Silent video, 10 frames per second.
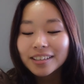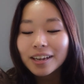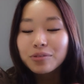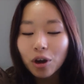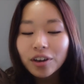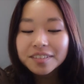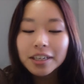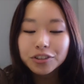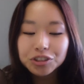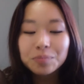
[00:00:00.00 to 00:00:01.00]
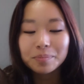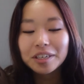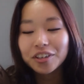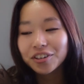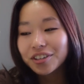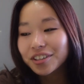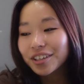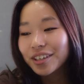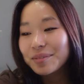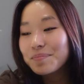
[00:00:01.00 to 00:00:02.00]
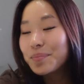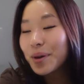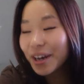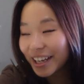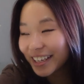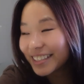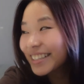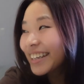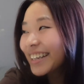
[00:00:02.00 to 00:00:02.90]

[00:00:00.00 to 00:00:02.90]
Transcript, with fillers: I honestly I shouldn't be here, but